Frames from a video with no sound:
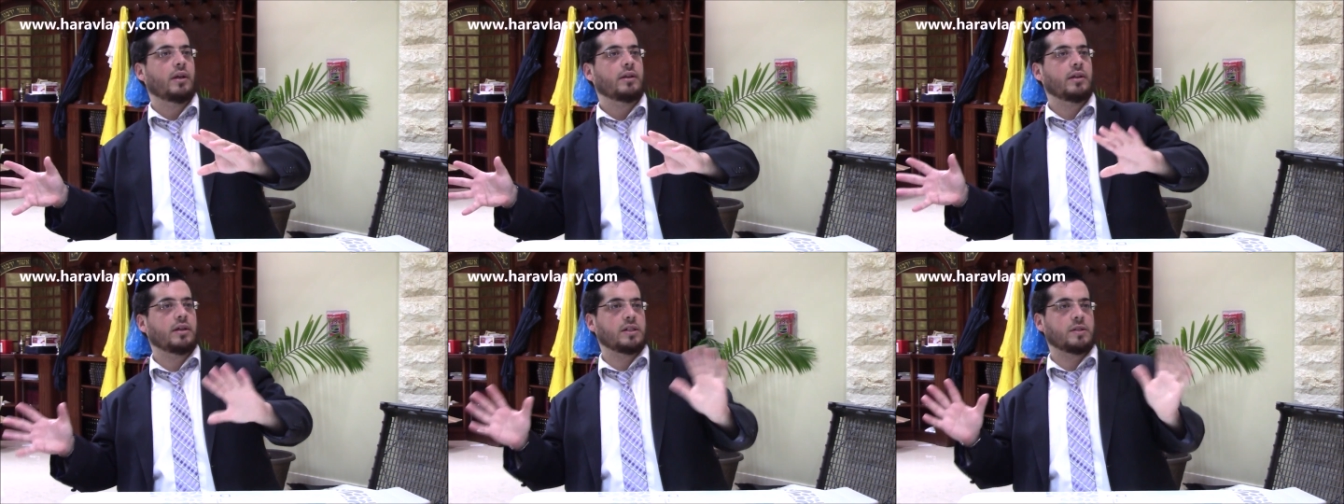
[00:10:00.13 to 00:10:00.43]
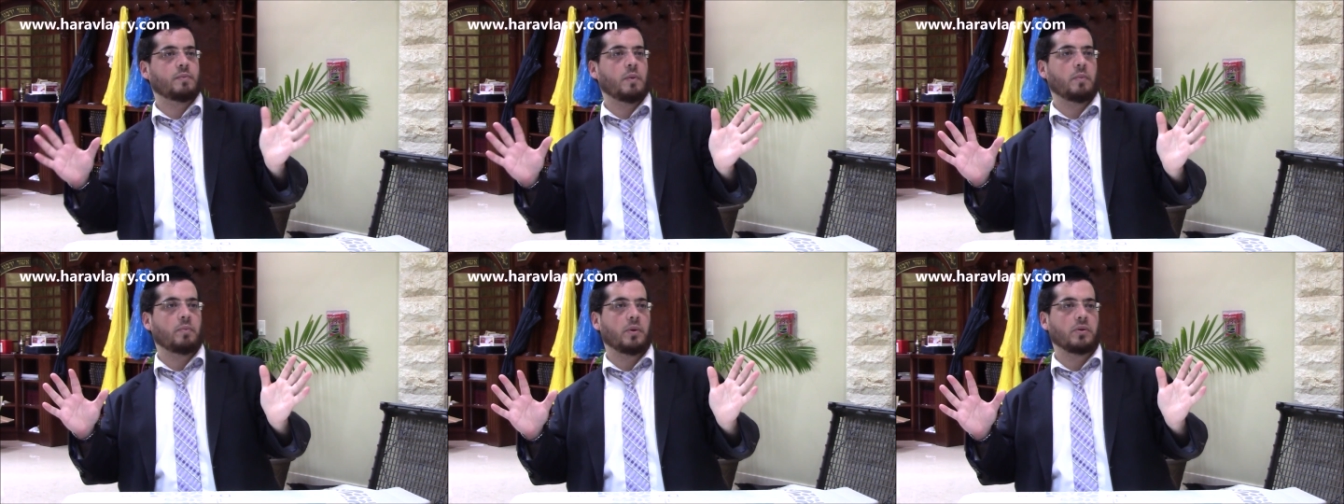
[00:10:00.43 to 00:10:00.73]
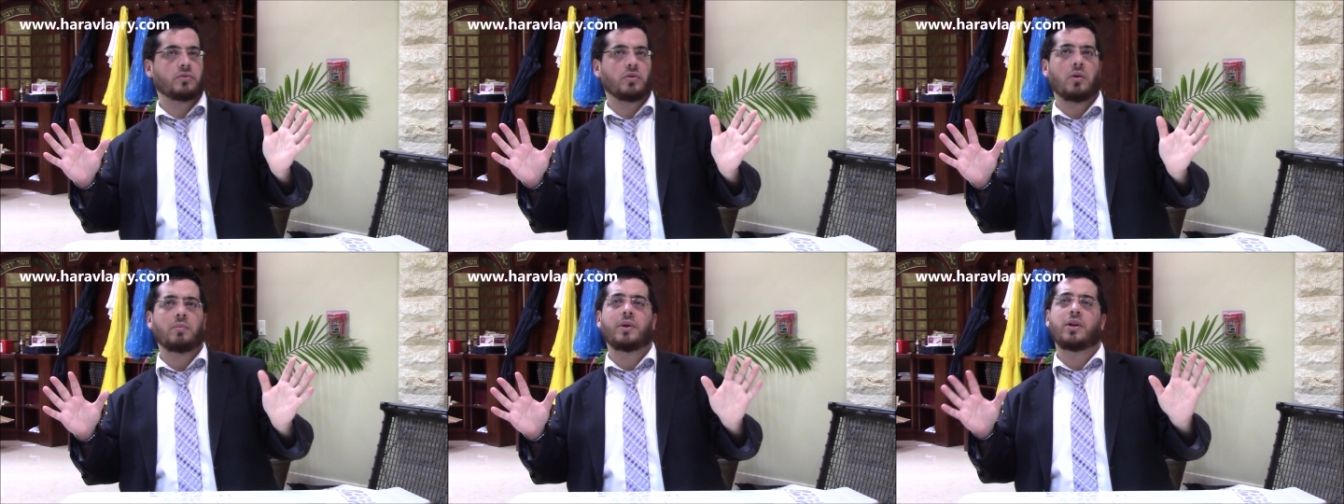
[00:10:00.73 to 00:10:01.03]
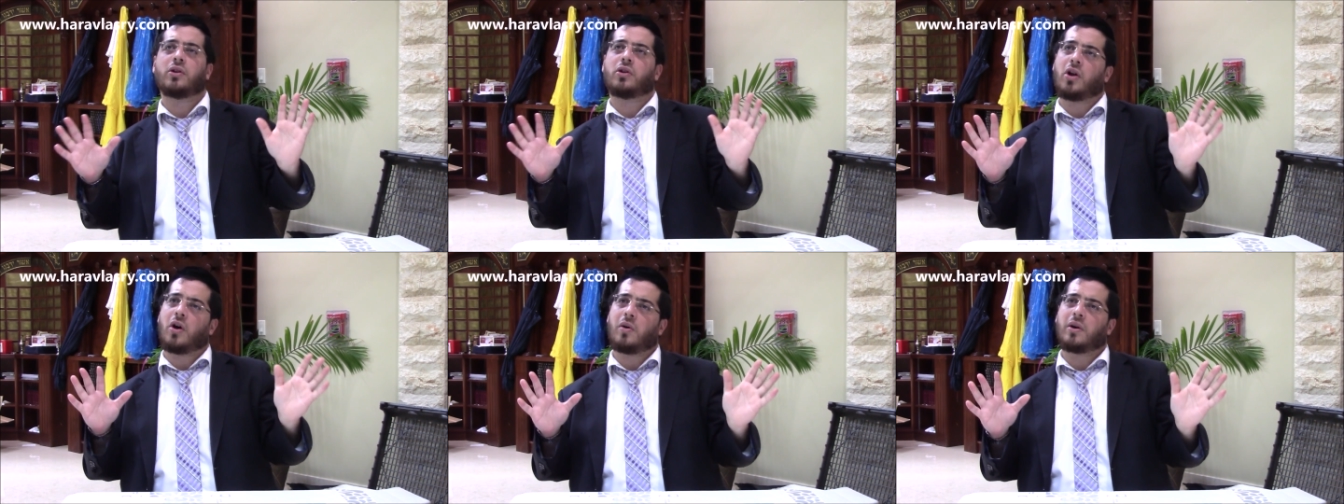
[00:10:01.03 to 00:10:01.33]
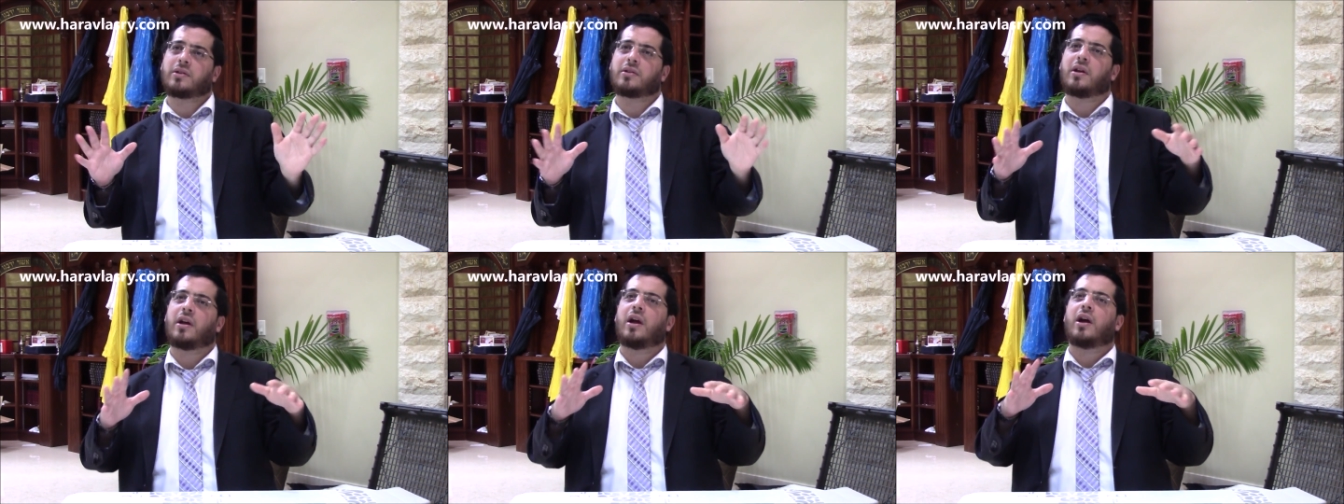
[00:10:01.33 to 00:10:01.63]
There's people told me, you know
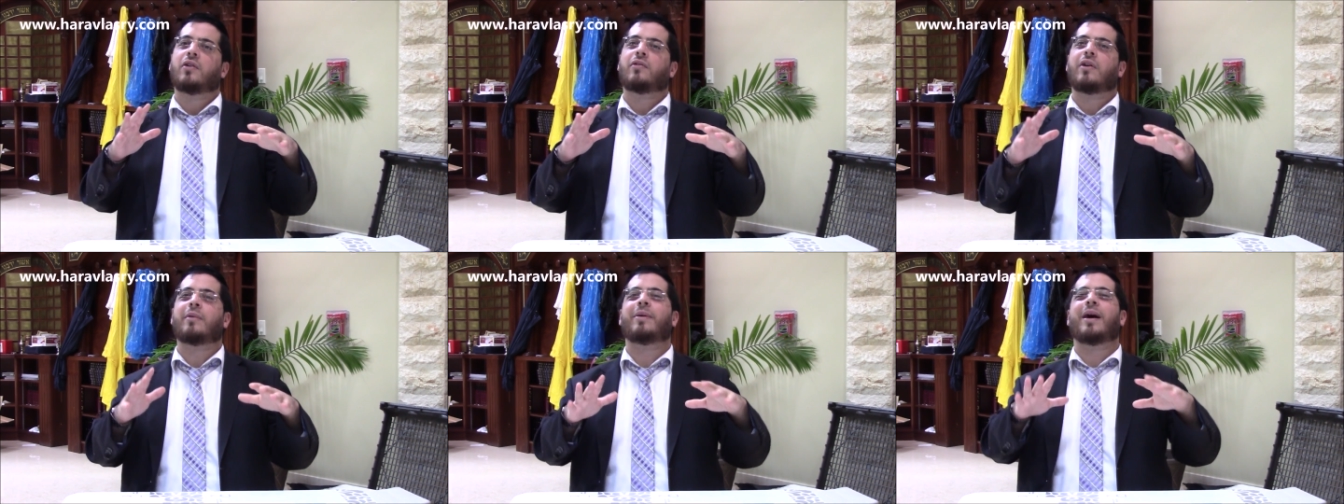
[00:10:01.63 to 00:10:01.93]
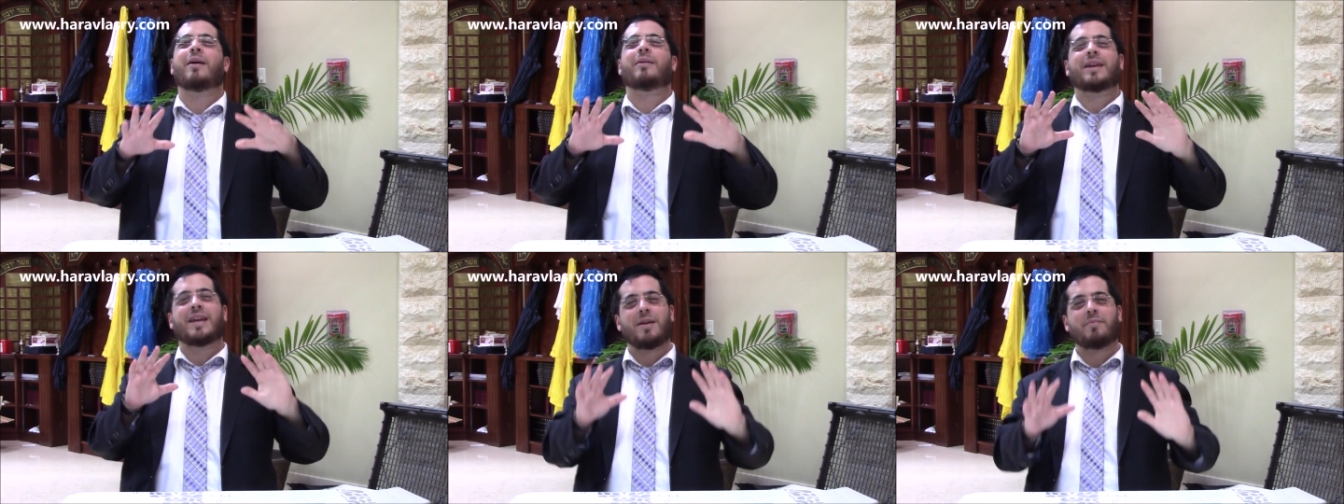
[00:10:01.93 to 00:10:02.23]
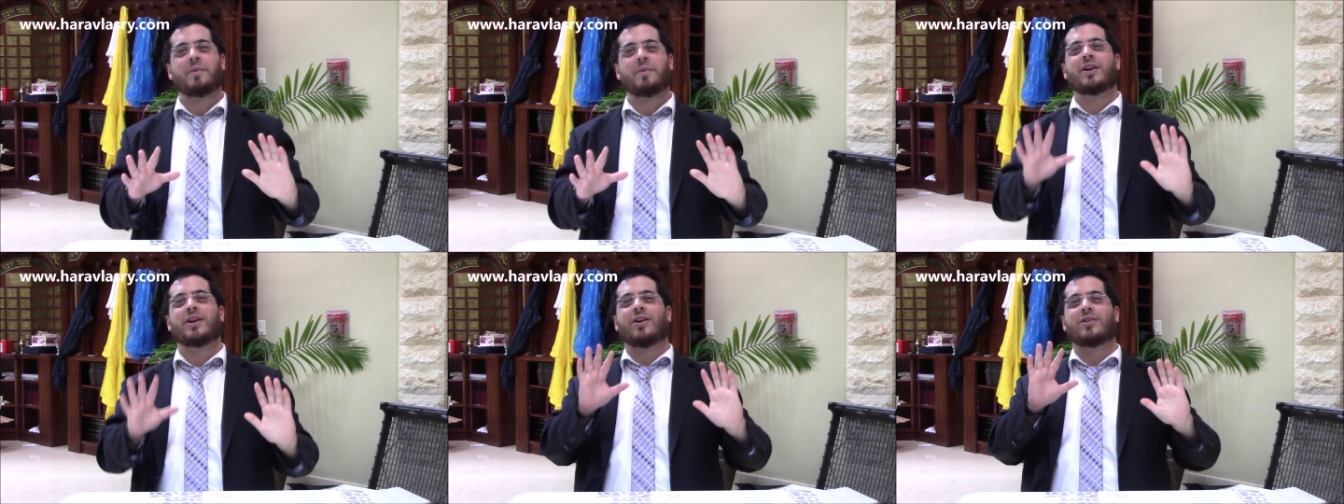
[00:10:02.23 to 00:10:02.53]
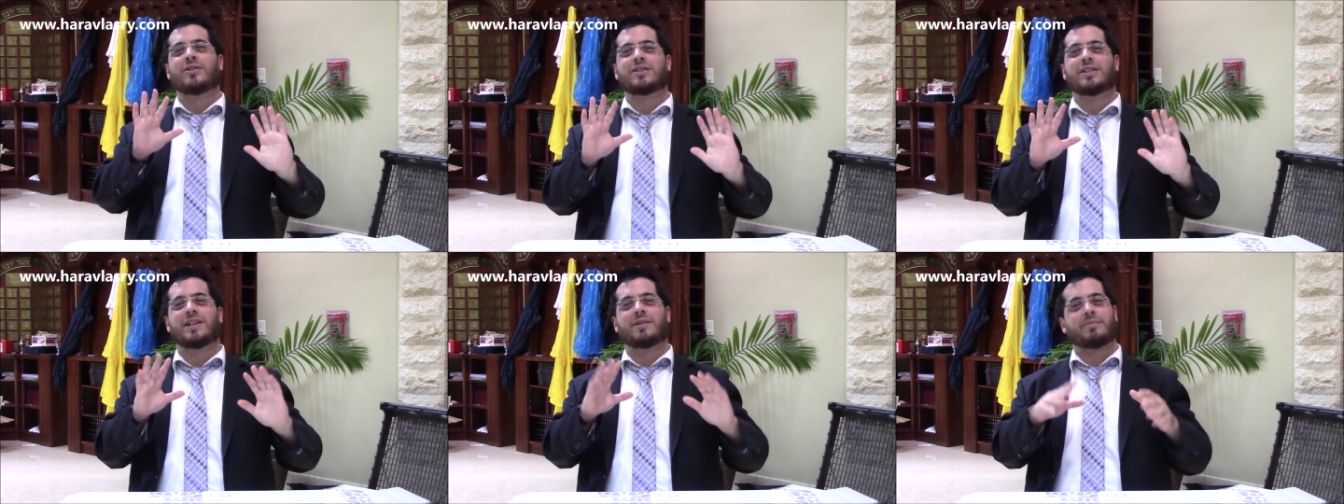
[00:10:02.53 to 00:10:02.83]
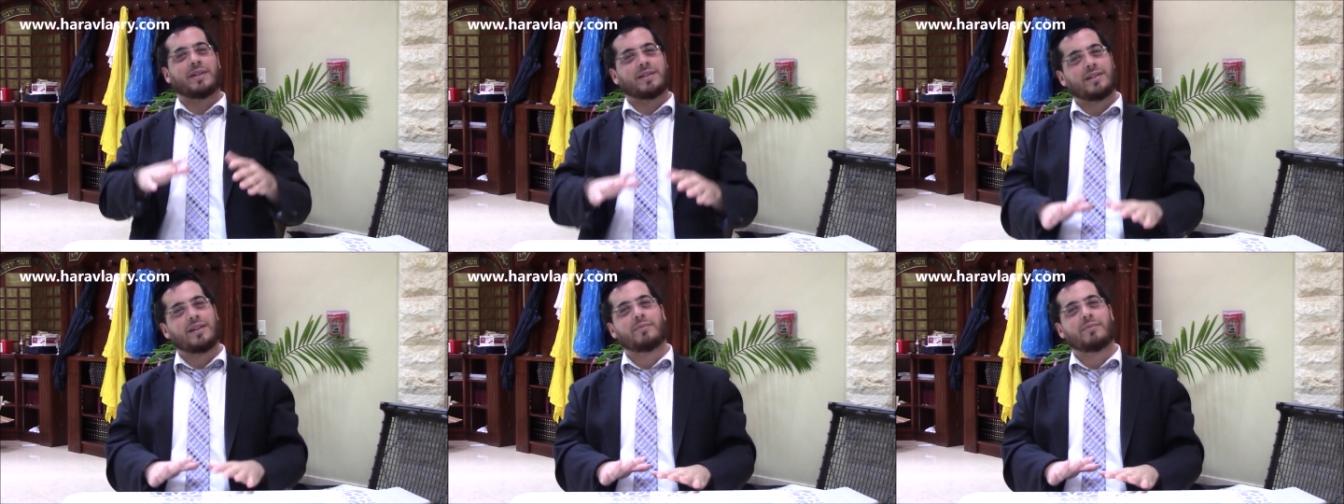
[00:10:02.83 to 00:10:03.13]
what, Rabbi, I'm keeping kosher,
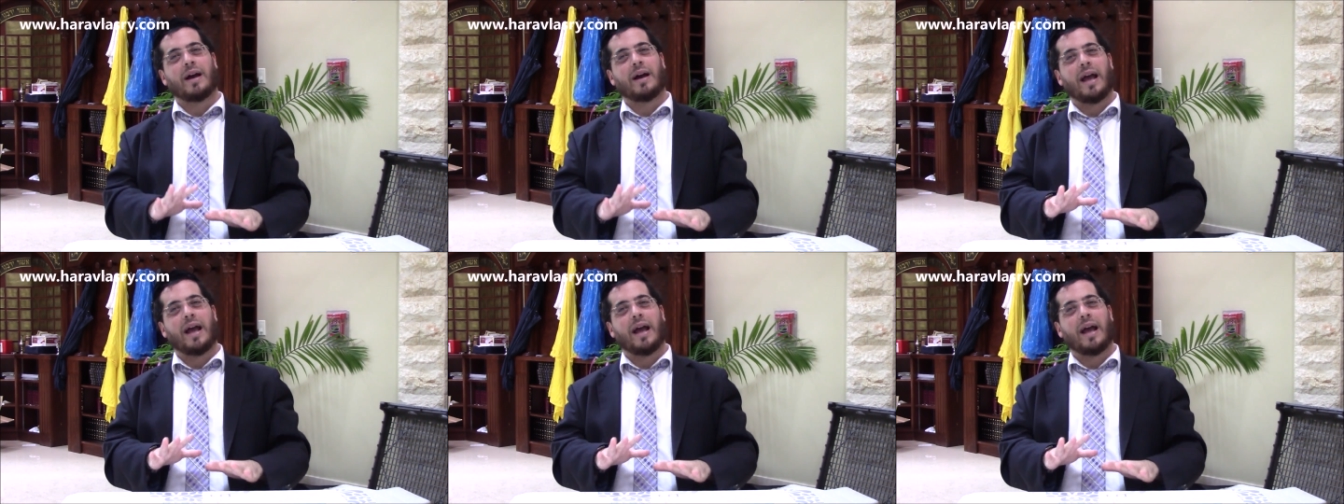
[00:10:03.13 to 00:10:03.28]
but in